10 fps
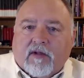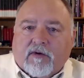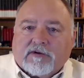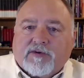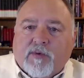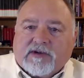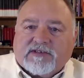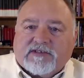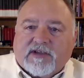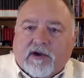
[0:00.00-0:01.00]
Those
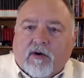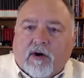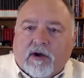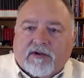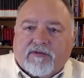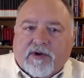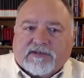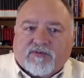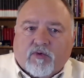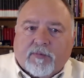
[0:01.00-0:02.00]
questions that go
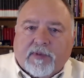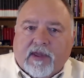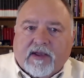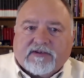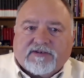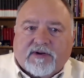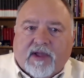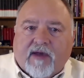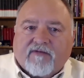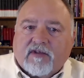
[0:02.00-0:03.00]
unaddressed will be
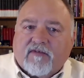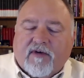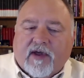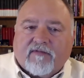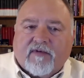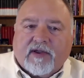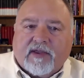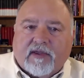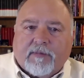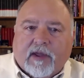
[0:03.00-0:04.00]
answered after the fact by
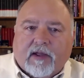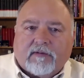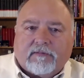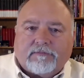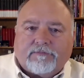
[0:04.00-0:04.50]
email.